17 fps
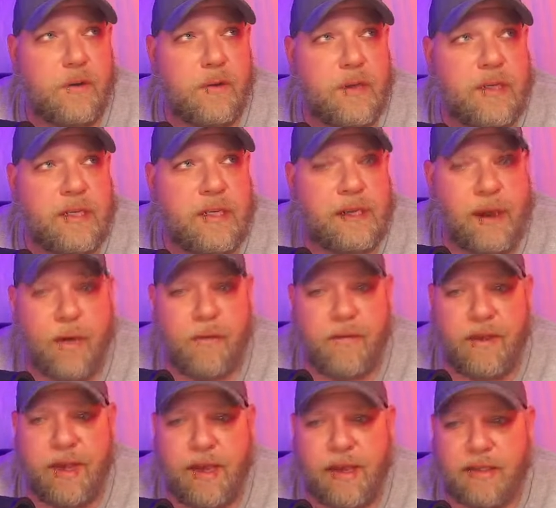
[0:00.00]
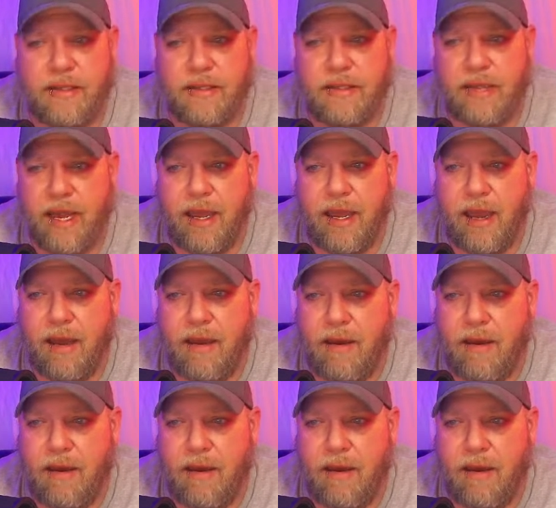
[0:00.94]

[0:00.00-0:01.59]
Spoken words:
Woods and Kofi Kingston taking